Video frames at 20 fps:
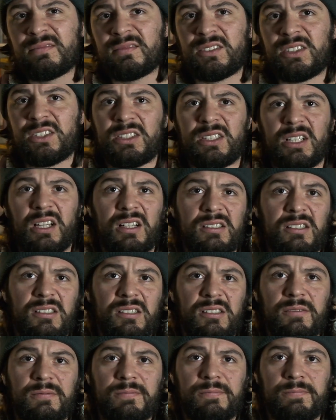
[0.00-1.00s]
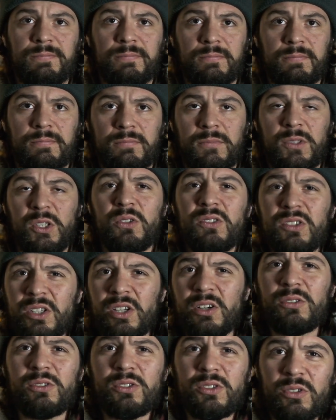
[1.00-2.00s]
sucks. You see
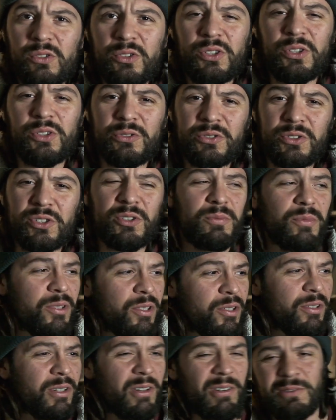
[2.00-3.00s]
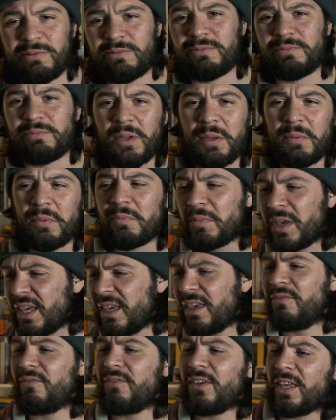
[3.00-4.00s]
also on YouTube, you know, people
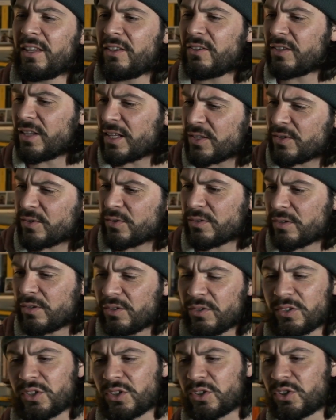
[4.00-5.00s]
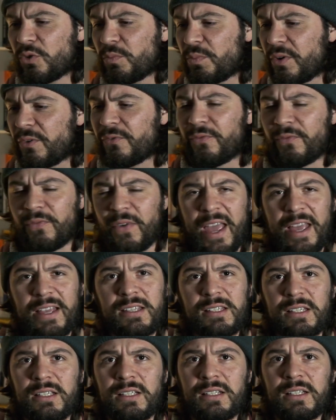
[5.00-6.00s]
making videos that look super
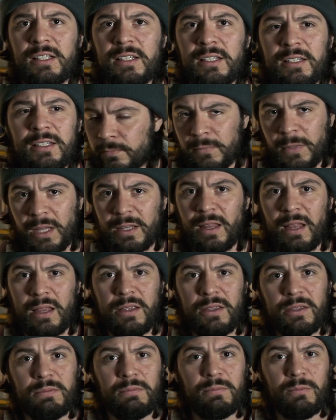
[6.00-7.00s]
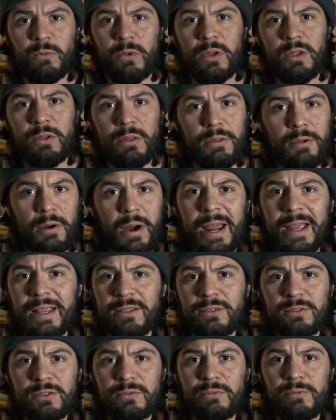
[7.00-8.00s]
fancy, and then when you try
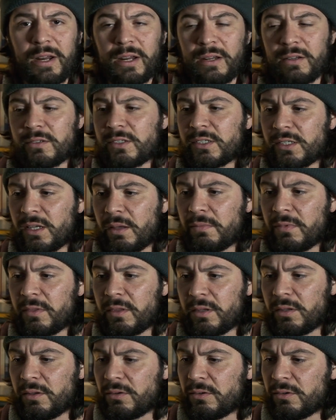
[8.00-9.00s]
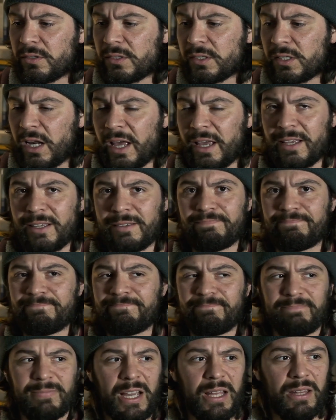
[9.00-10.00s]
to record something, it looks like,
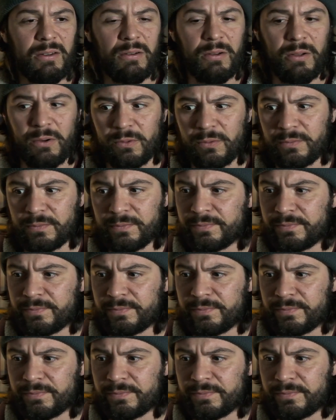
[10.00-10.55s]
I don't know.